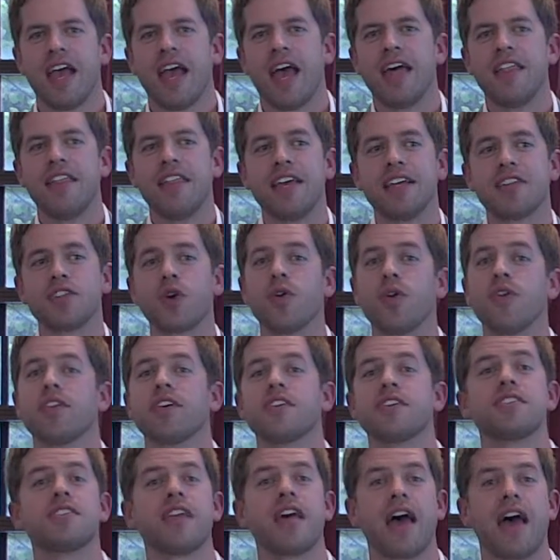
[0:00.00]
And they told
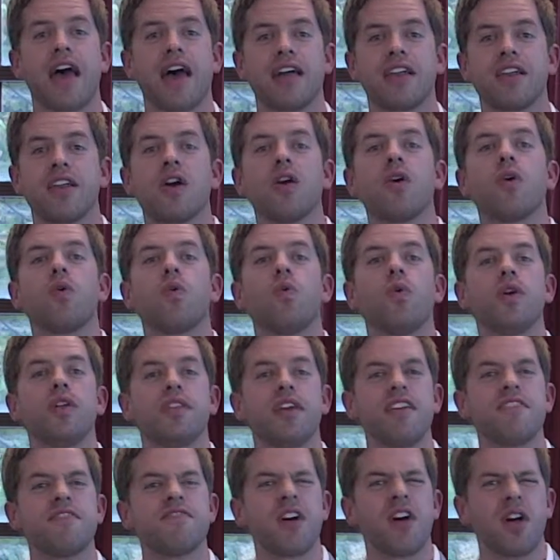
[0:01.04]
us that
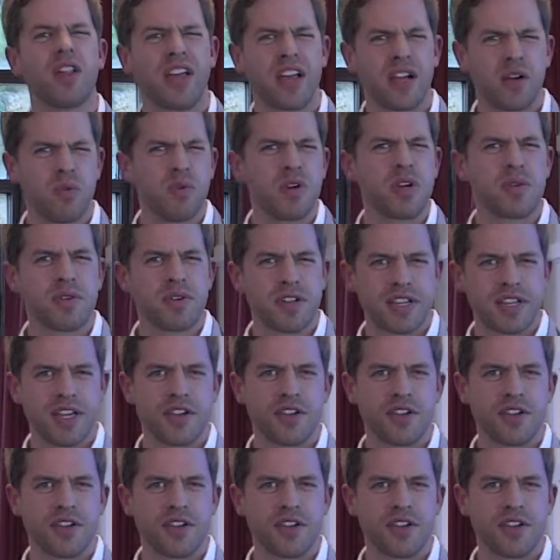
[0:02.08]
they felt like we were a little